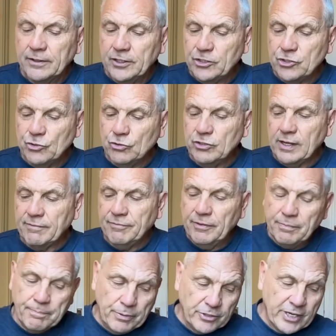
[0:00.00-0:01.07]
This does have
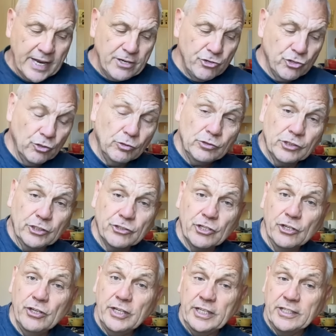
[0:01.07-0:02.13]
potential to
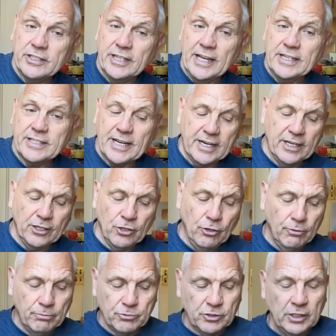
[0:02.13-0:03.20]
turn into that Ten of
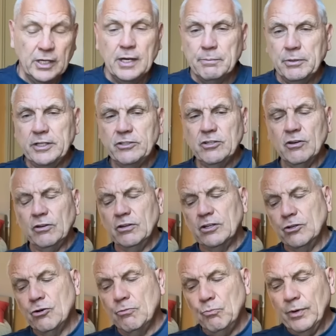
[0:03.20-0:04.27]
Cups, but it's not going
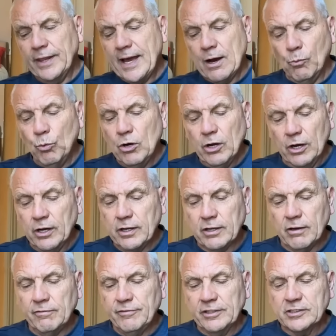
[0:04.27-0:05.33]
to come without
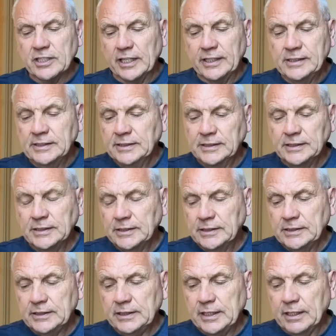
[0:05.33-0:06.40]
work, obviously.
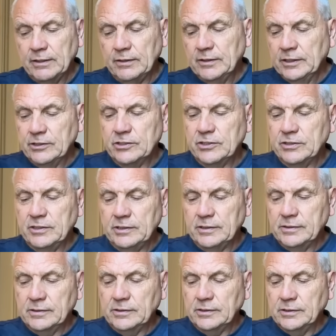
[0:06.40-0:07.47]
You know, it's,
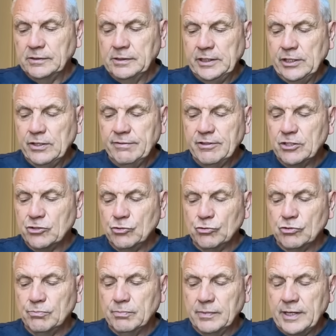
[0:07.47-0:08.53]
the universe
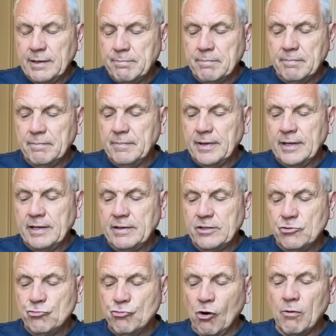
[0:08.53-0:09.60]
doesn't,
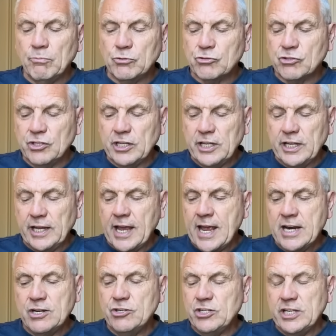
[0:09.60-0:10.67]
it drops the
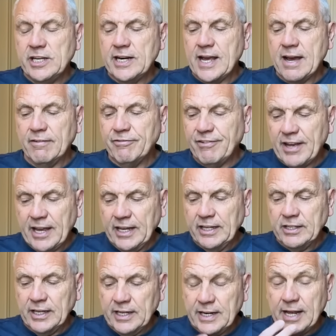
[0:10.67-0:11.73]
energy in our
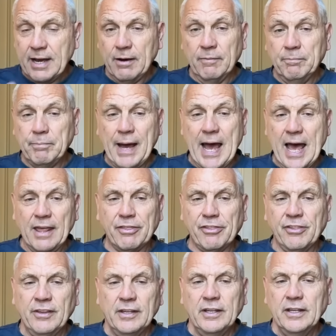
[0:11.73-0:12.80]
face, in our path.